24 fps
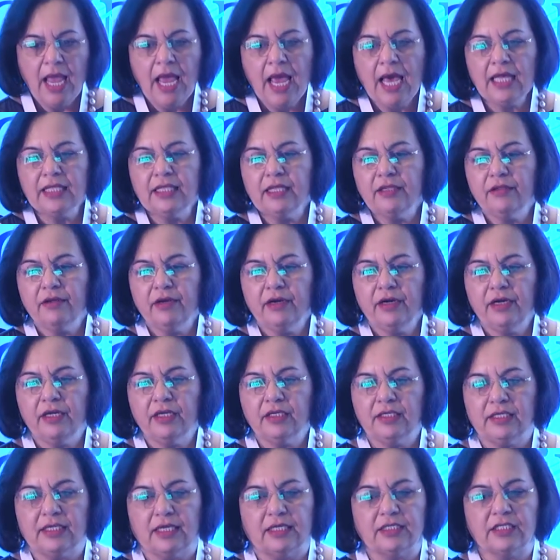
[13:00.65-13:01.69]
And the third
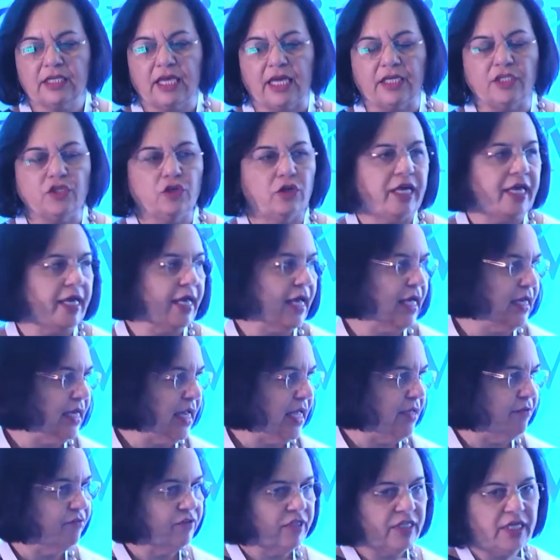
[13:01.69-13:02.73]
is scheduling, and
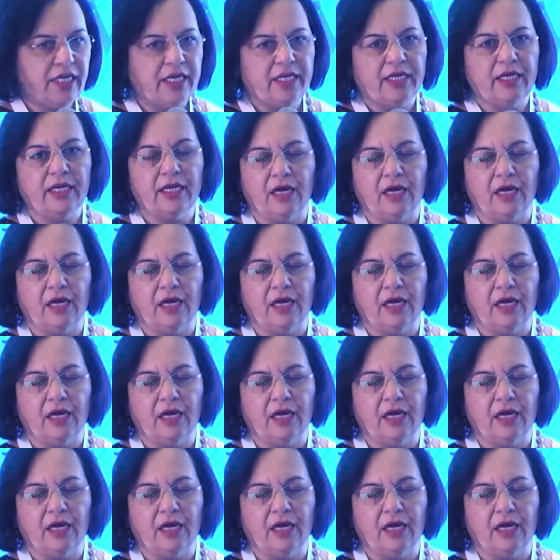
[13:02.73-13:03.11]
I've seen